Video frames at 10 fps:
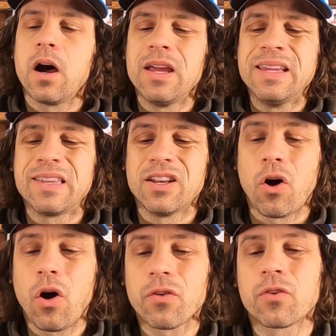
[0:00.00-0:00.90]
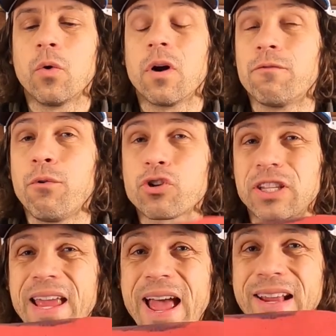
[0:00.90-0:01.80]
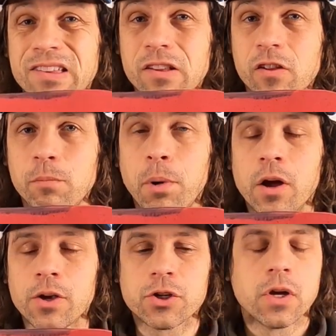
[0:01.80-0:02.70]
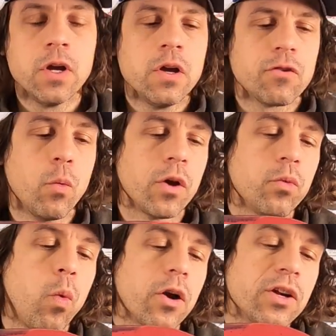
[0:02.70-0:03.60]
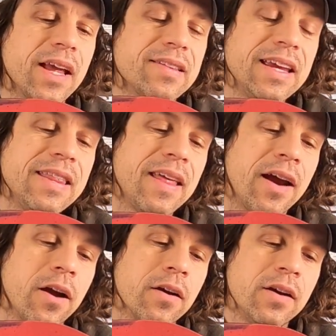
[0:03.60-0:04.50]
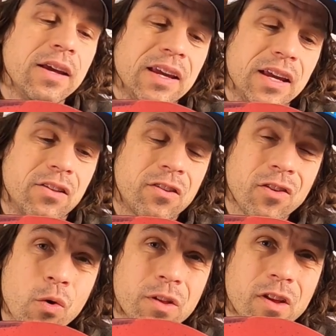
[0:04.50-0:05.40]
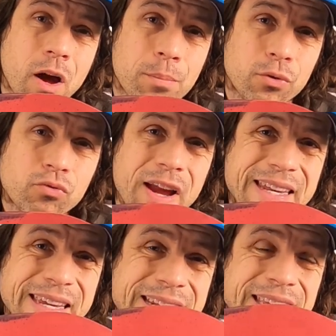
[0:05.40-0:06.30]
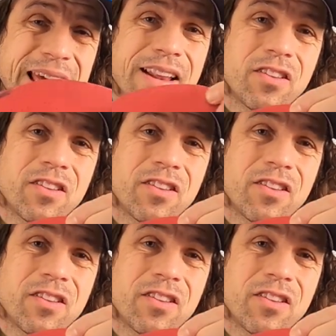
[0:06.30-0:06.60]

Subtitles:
is it also unfortunately acts as a sponge. So once water gets in there, it soaks up or right into that